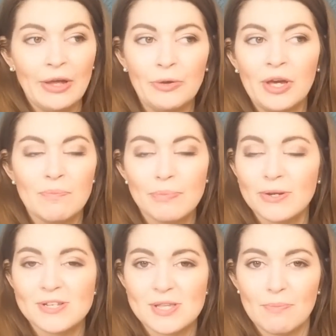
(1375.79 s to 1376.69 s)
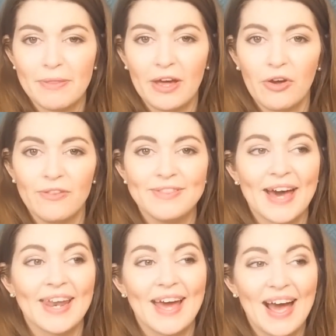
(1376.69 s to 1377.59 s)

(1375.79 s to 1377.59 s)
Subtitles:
you can put something on that